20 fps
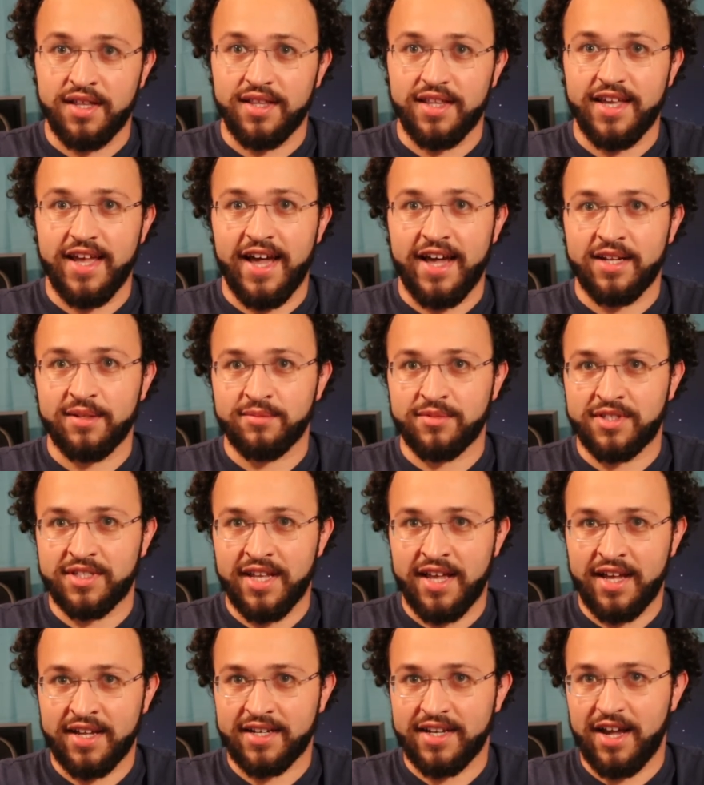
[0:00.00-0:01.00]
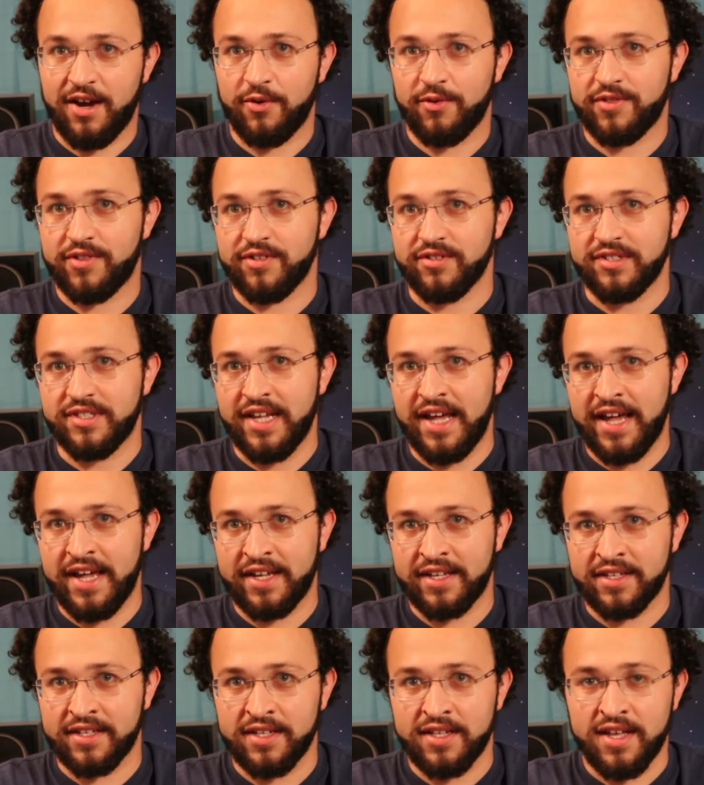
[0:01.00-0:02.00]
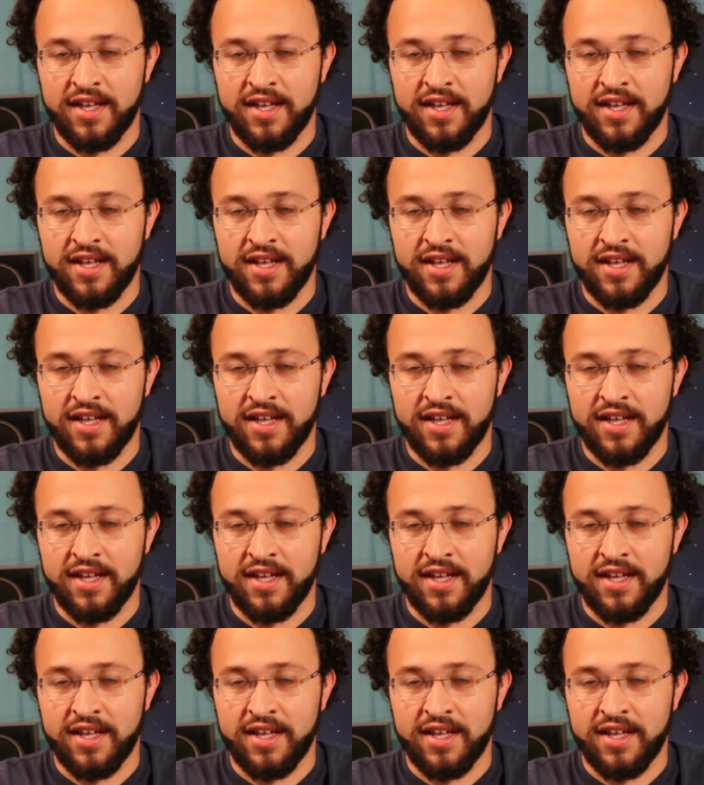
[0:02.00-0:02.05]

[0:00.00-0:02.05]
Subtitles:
the Atom stack now with their DAC.